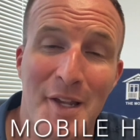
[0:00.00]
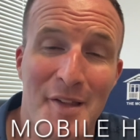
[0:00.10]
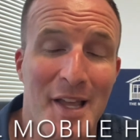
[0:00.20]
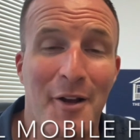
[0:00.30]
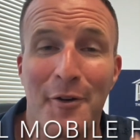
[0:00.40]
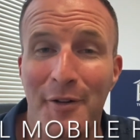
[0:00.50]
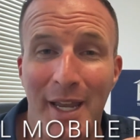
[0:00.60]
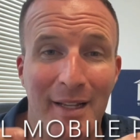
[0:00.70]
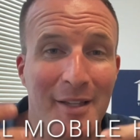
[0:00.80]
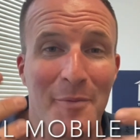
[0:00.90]
that'll create
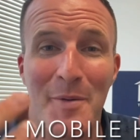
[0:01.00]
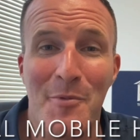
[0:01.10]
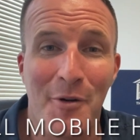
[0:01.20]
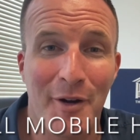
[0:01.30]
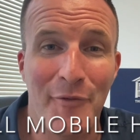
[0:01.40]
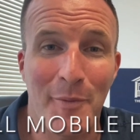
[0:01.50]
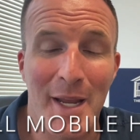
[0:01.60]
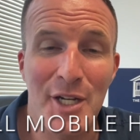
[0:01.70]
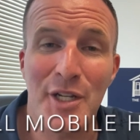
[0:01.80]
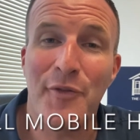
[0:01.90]
a little bit more
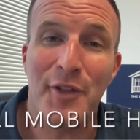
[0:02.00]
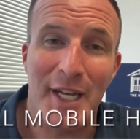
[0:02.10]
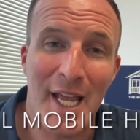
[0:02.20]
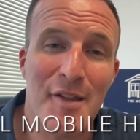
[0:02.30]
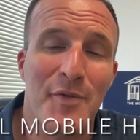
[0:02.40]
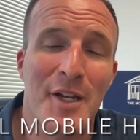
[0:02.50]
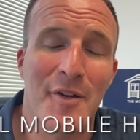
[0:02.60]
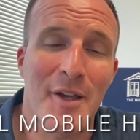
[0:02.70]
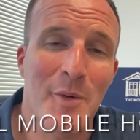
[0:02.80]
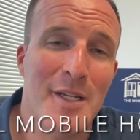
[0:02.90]
information for the next video
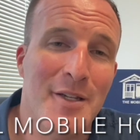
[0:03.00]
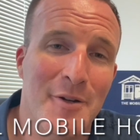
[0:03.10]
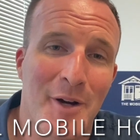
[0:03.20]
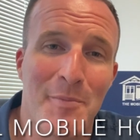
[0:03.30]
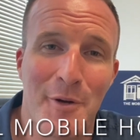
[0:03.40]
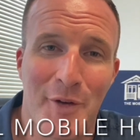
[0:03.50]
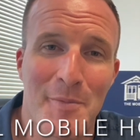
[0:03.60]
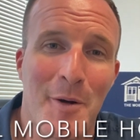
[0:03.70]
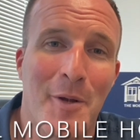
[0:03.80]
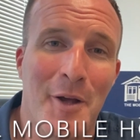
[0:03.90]
that we do on moving
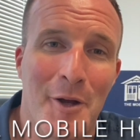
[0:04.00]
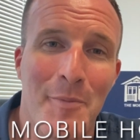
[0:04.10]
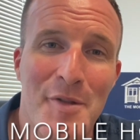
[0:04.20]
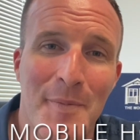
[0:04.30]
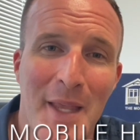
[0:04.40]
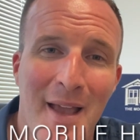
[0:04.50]
mobile homes.